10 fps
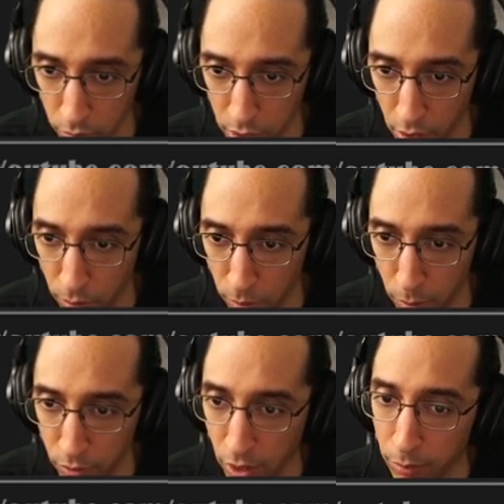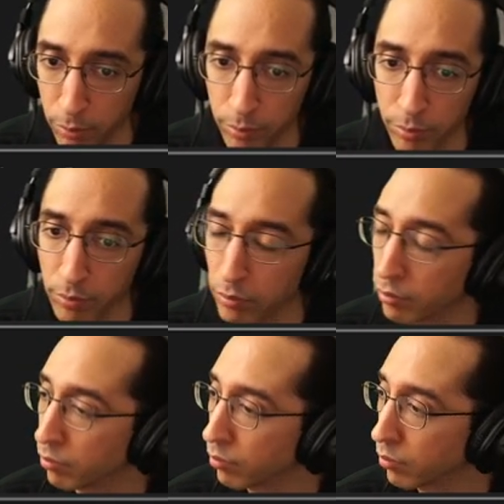Yeah, seems fine.
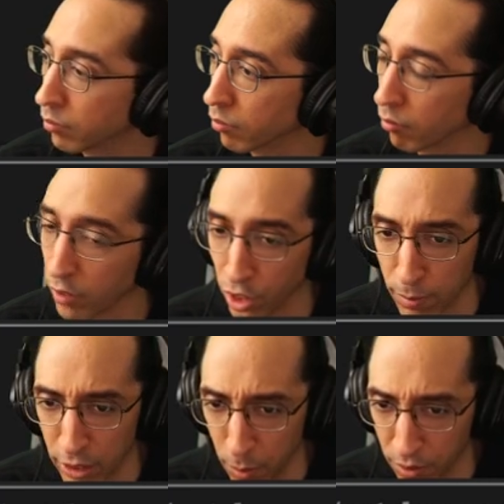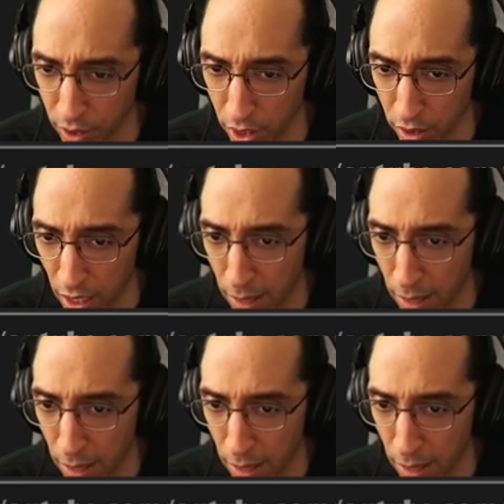Because make no mistake,